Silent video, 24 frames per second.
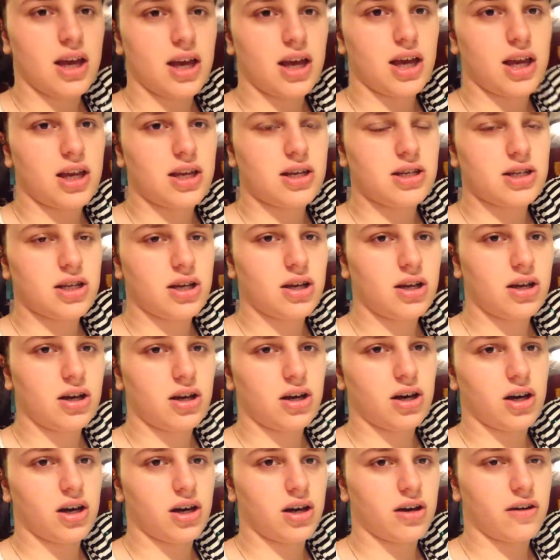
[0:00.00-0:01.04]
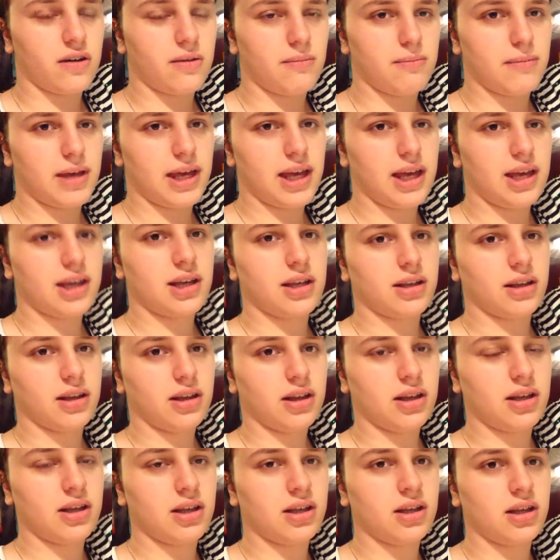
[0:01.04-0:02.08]
And our male
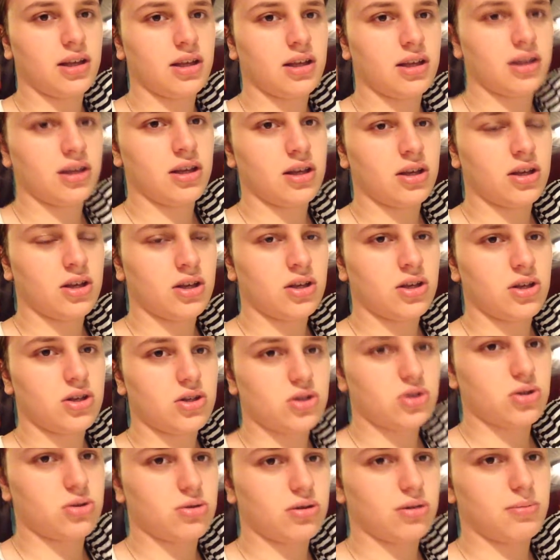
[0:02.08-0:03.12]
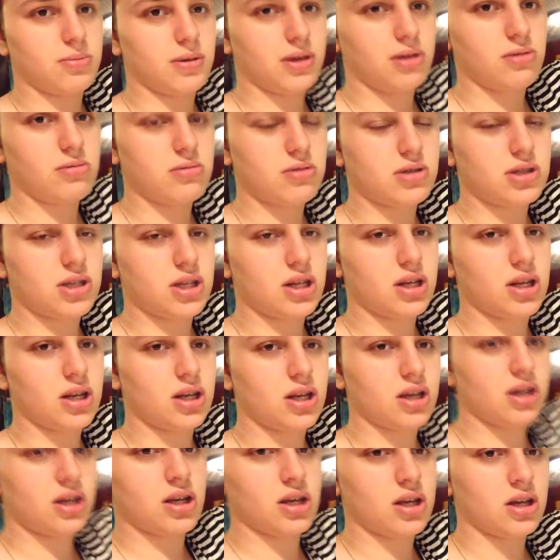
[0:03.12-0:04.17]
tribute.
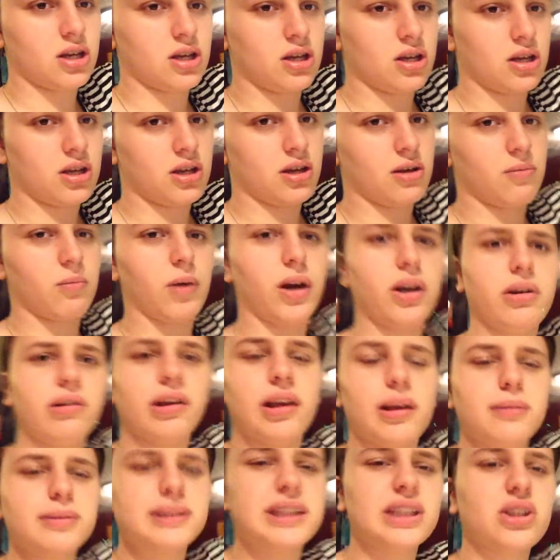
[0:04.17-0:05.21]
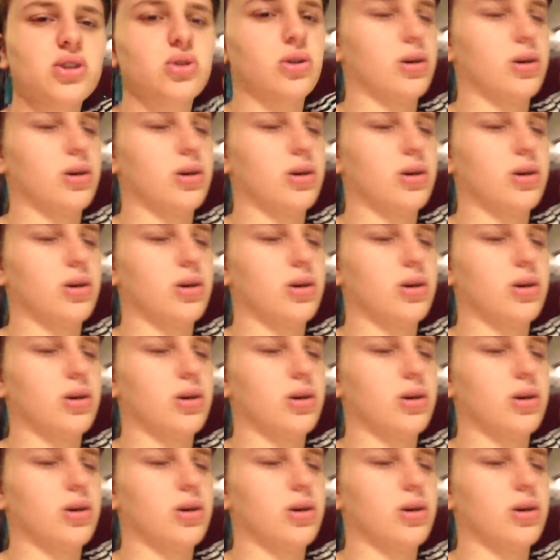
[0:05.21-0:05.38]
Why do I keep saying